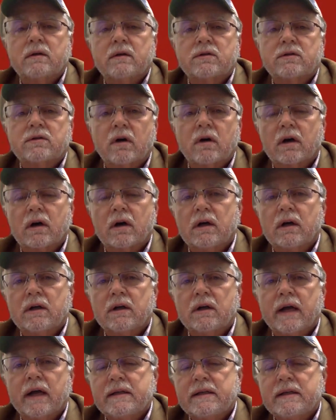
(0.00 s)

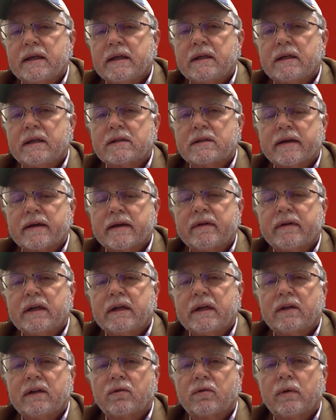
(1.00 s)
circa
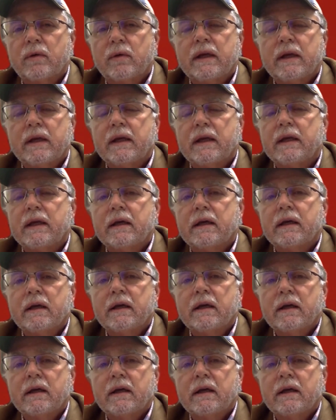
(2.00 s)
1973.